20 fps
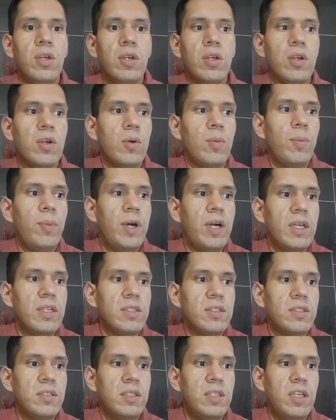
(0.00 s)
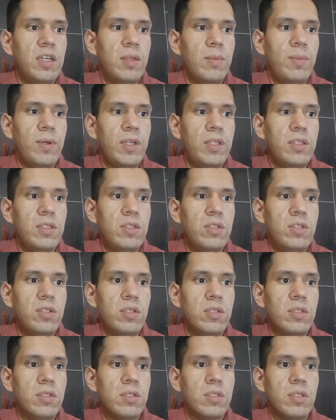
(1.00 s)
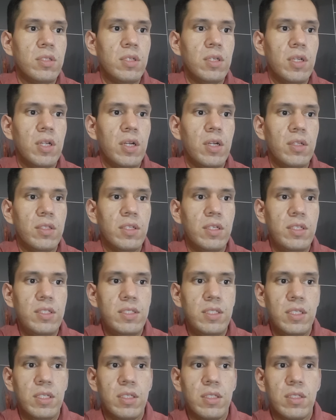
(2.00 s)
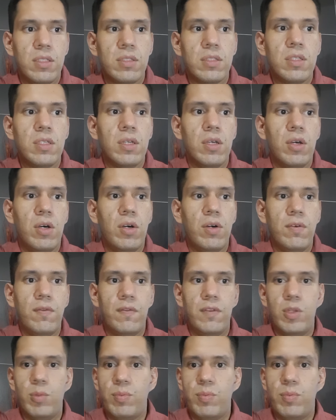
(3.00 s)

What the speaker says: combines the advantages, characteristics of the